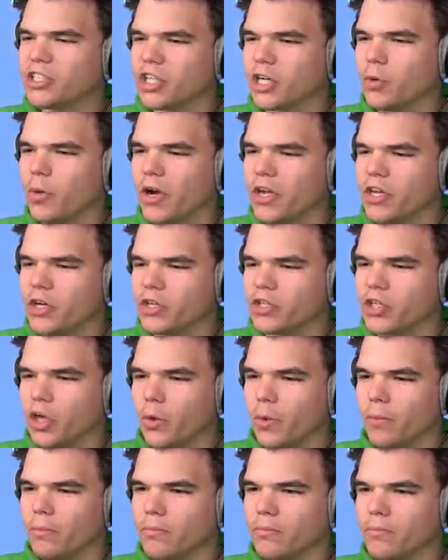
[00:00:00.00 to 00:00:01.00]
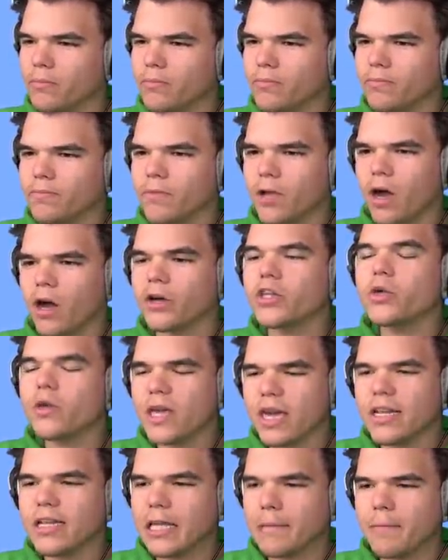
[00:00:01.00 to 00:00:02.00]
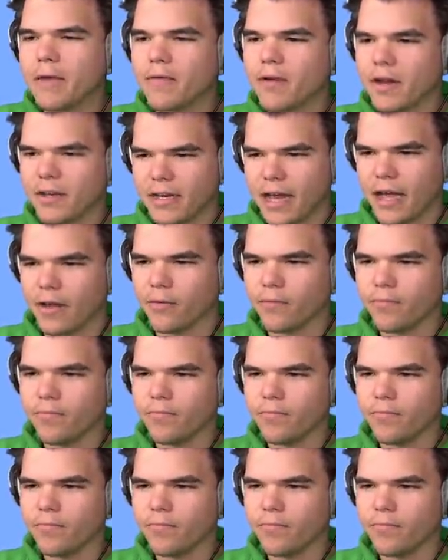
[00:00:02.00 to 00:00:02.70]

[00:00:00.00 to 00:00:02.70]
sure what you do. Oh! Are you kidding me right now?